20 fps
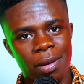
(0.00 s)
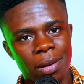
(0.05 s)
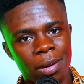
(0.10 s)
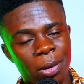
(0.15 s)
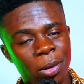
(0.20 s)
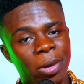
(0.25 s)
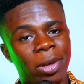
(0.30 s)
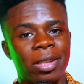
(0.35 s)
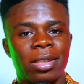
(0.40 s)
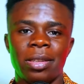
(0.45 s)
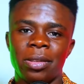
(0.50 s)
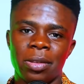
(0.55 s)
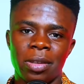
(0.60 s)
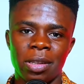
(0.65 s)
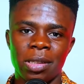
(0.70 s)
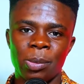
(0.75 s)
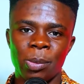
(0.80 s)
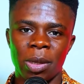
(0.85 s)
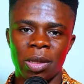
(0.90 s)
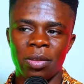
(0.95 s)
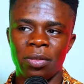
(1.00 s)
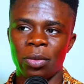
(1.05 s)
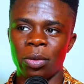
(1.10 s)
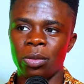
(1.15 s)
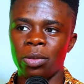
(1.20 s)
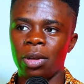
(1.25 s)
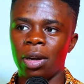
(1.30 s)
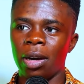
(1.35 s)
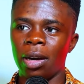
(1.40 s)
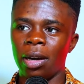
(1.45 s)
look at another
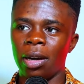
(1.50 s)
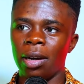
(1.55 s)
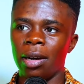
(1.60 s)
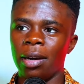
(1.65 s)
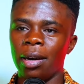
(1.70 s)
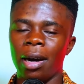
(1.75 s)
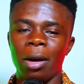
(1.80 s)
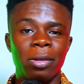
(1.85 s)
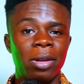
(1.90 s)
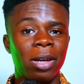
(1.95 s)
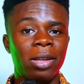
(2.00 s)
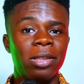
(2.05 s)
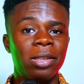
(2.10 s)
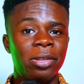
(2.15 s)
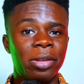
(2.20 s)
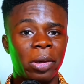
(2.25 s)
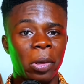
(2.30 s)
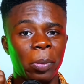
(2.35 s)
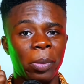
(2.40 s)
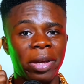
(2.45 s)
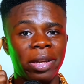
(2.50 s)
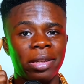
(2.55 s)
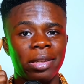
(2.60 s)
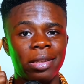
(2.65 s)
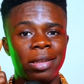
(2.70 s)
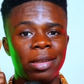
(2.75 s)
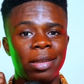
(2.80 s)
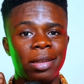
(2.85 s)
smartphone, I would actually recommend